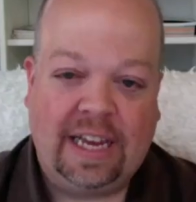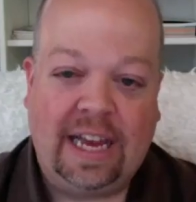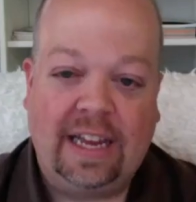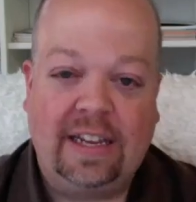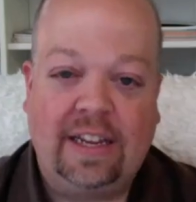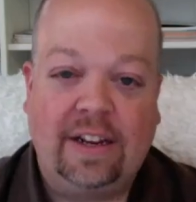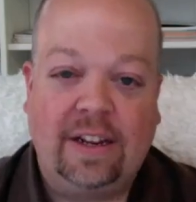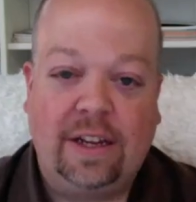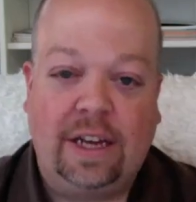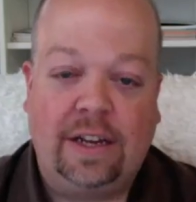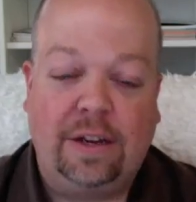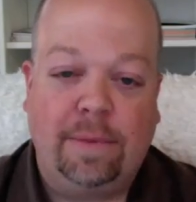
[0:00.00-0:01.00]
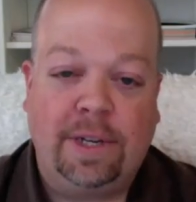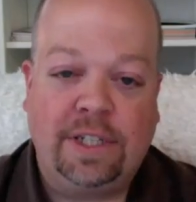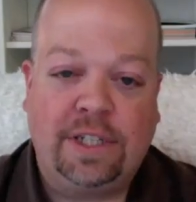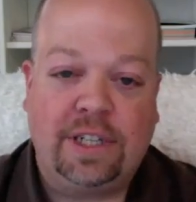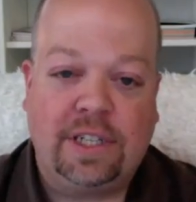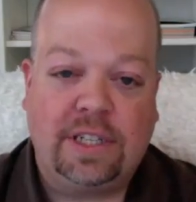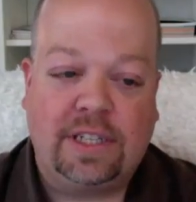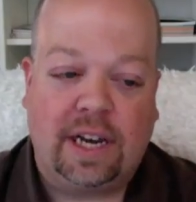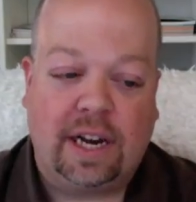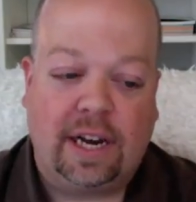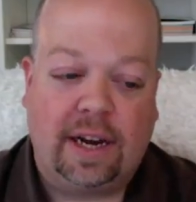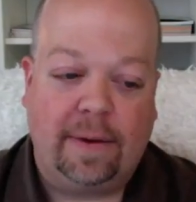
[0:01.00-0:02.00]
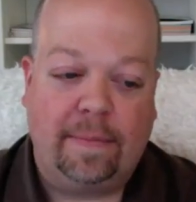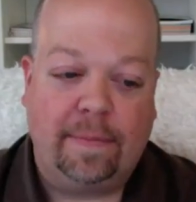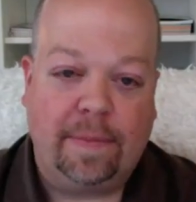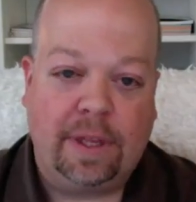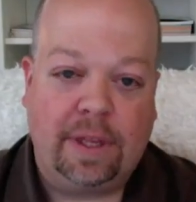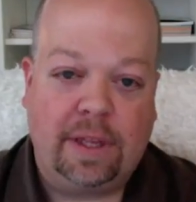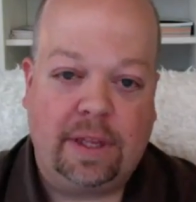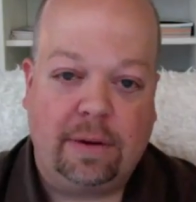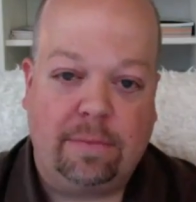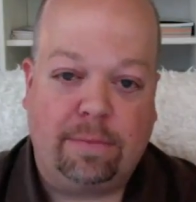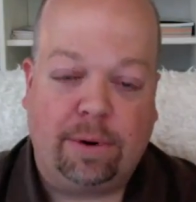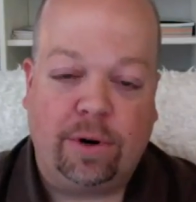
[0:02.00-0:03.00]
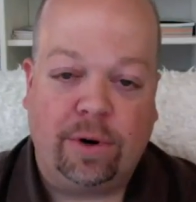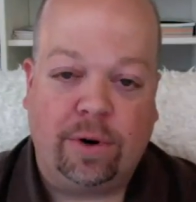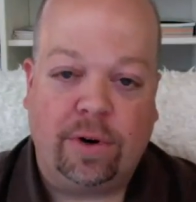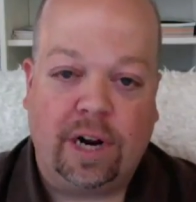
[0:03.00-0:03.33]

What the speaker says: And you mentioned board order,